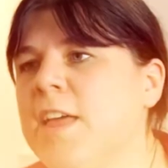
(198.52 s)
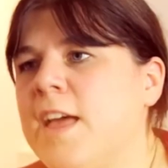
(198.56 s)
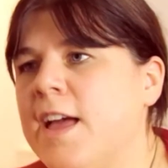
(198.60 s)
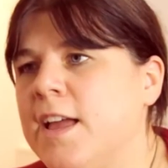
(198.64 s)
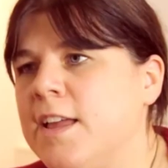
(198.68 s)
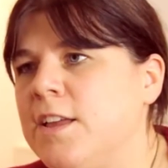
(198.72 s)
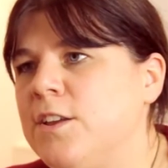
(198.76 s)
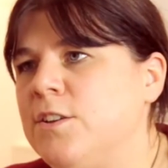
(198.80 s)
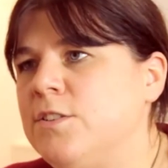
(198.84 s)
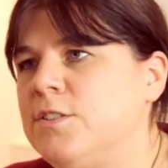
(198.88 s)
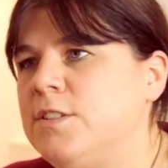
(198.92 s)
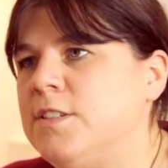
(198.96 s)
I
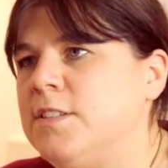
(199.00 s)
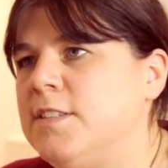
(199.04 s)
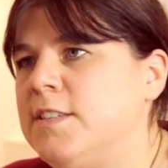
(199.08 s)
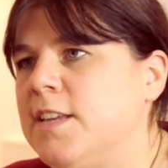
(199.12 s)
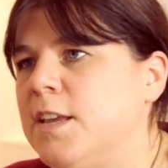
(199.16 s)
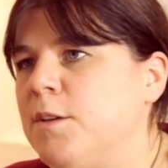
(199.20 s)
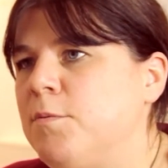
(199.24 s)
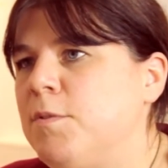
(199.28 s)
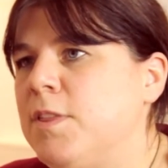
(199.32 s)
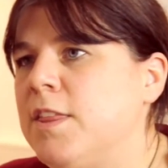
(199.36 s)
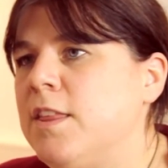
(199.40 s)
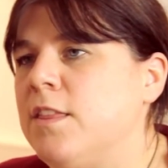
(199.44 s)
used to
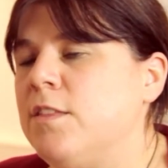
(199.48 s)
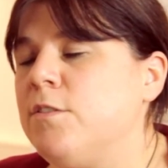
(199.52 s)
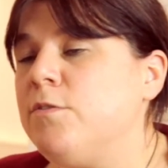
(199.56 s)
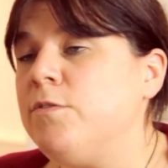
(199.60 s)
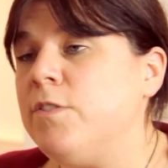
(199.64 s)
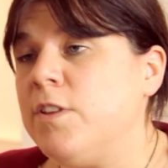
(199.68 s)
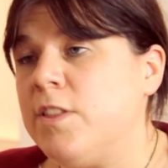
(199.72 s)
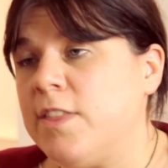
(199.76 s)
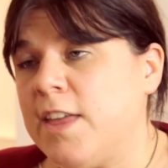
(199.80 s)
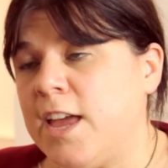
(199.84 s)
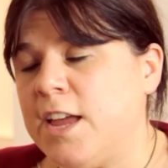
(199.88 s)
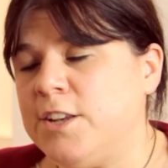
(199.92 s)
see within the
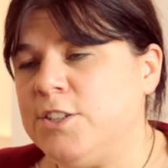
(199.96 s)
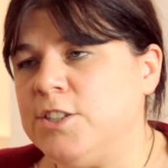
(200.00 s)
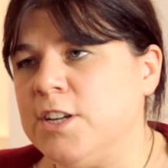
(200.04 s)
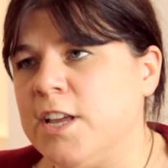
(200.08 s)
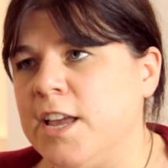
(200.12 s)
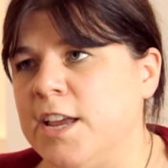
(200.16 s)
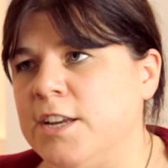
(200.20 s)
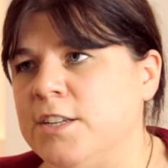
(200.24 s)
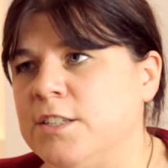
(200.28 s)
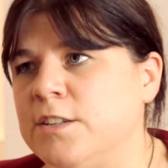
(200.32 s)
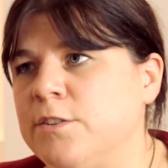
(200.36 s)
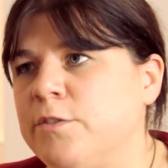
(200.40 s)
further
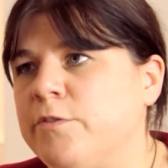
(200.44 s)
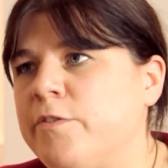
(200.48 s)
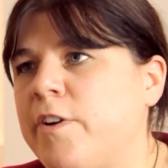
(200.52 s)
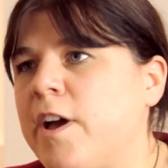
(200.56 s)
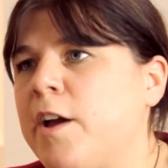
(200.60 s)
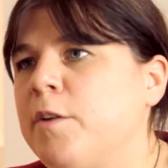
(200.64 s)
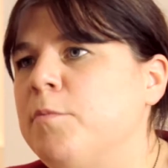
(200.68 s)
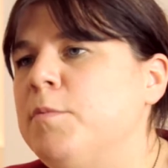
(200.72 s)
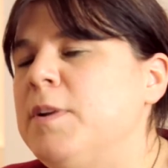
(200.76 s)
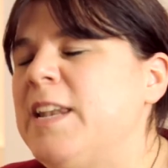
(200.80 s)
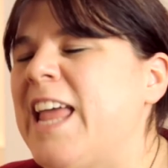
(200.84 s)
education environment